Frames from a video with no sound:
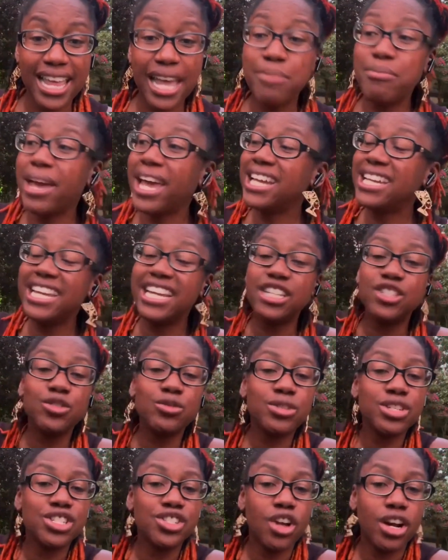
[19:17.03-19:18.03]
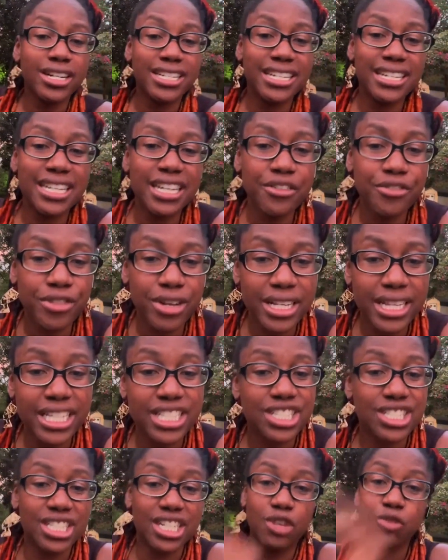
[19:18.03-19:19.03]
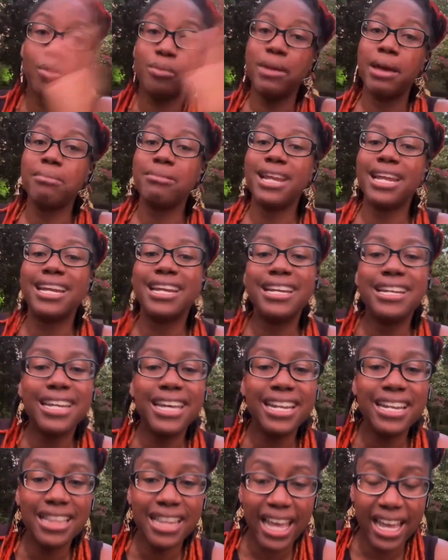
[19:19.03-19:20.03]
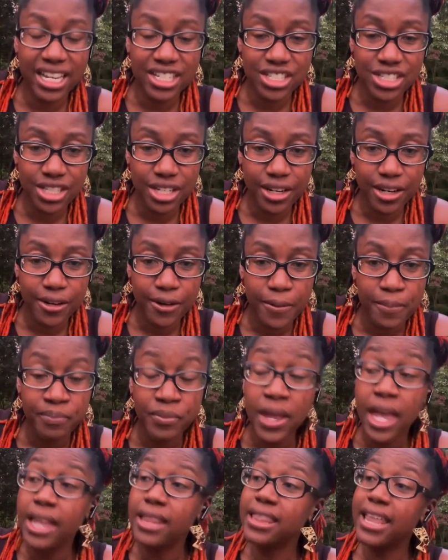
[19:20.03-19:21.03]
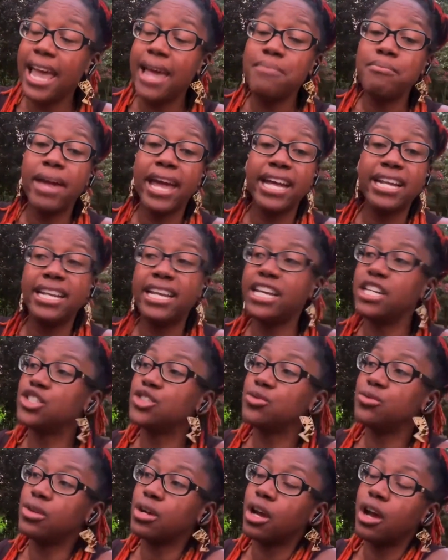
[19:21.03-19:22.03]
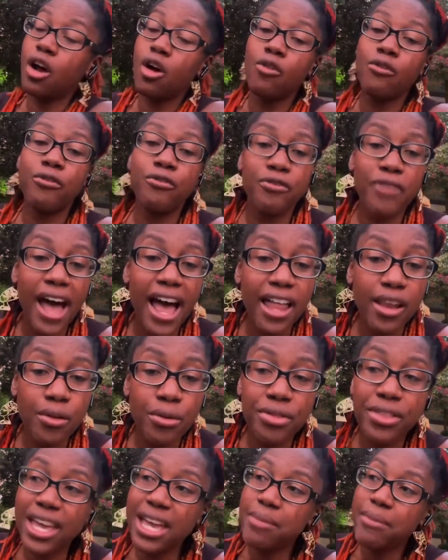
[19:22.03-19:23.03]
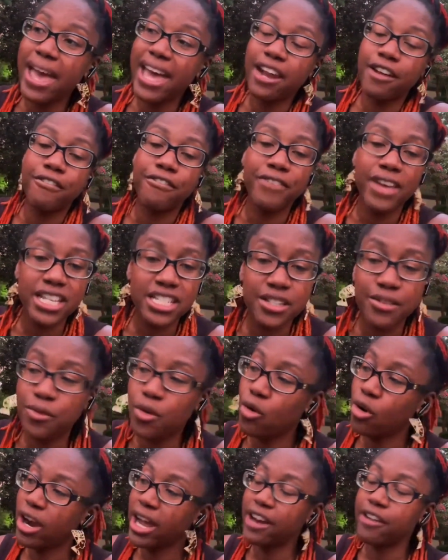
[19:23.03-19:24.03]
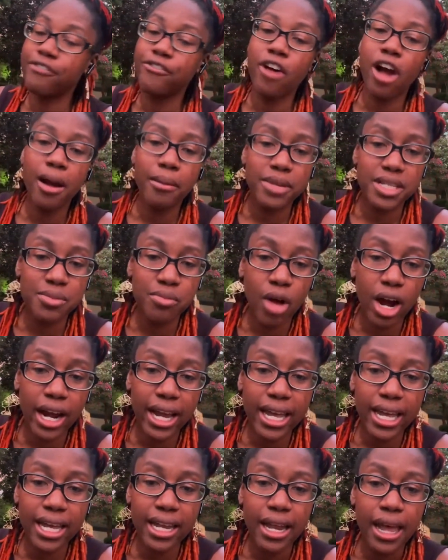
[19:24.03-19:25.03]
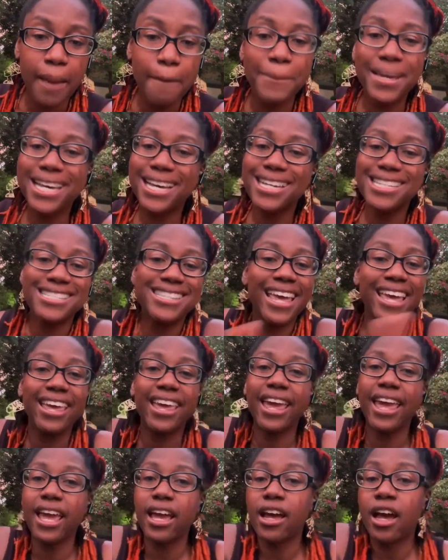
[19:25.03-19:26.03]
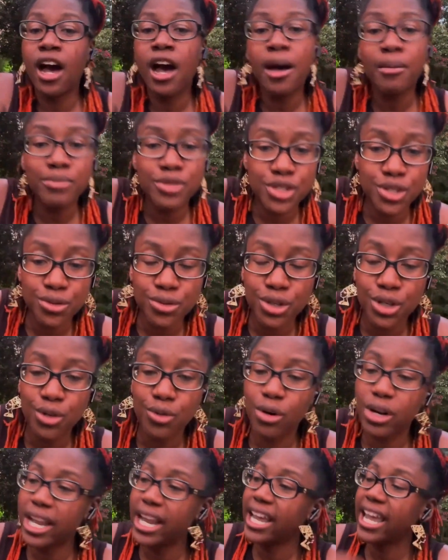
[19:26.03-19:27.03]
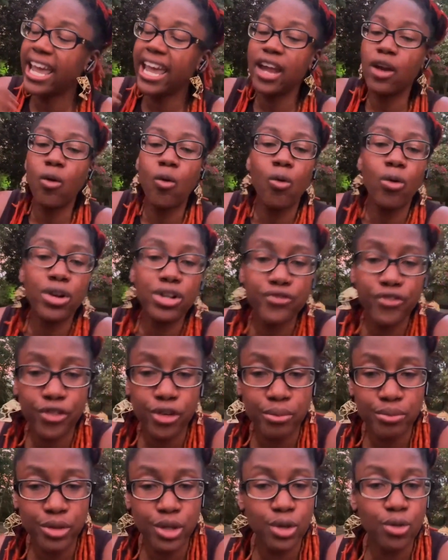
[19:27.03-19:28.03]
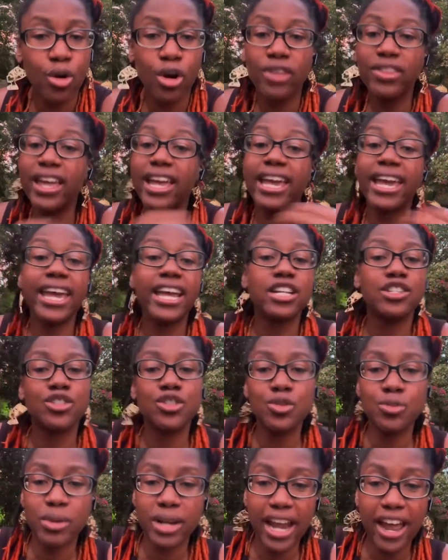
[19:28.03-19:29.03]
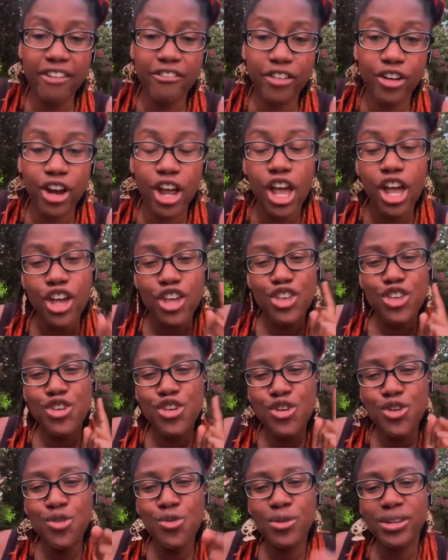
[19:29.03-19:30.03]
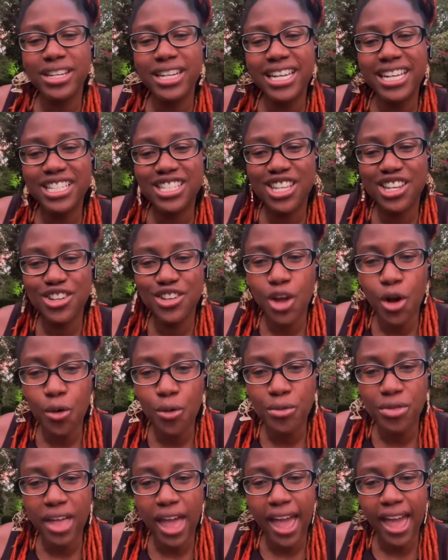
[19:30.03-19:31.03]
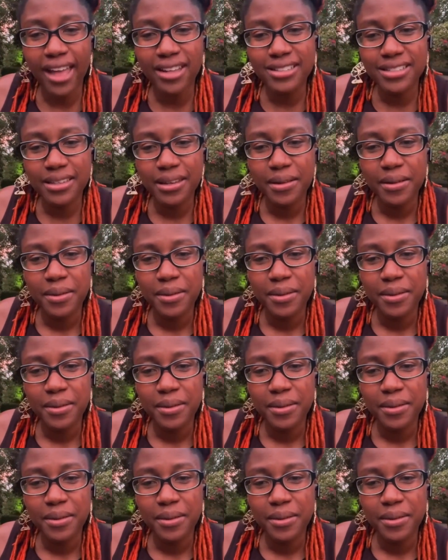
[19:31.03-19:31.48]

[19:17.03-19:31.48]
They may need you to start delivering this year where maybe they didn't need it last year. They may need you to go follow them at a festival or at a farmer's market because they can't come to you, or they can't order from you, or they can't do whatever. You need to know that